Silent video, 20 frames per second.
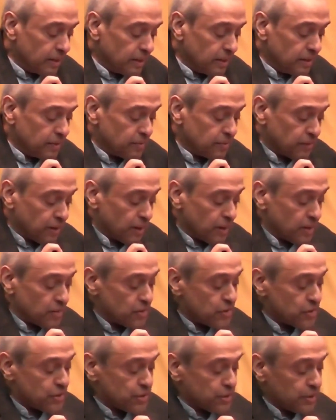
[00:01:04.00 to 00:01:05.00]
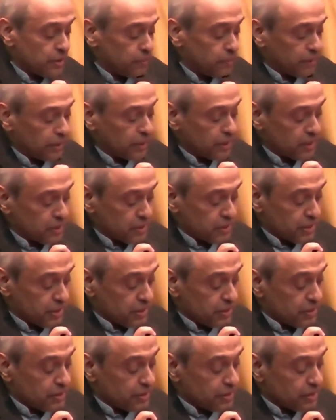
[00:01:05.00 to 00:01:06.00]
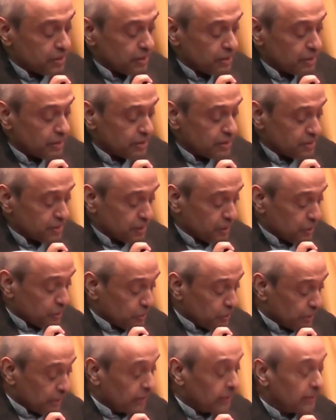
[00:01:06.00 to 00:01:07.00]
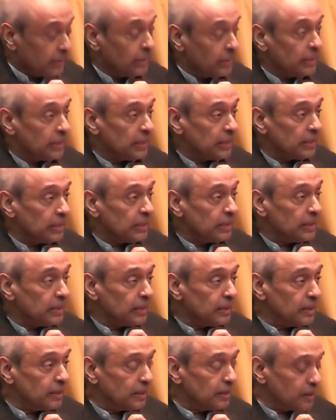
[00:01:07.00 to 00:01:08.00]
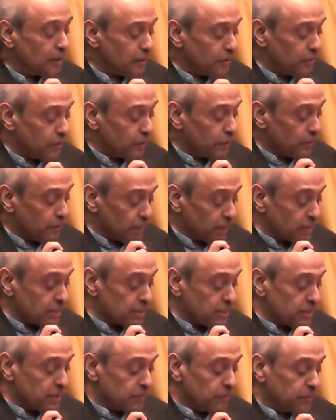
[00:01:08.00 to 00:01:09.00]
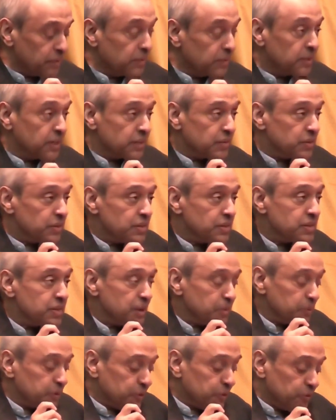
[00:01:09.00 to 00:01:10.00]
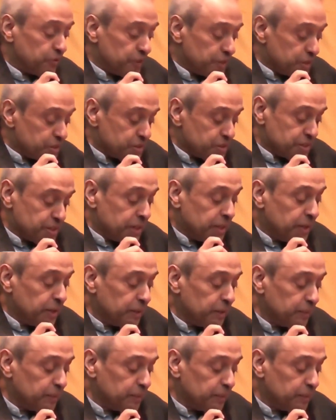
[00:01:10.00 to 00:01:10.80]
Israj bin Haji Saruddin, covering rector of the International Islamic University,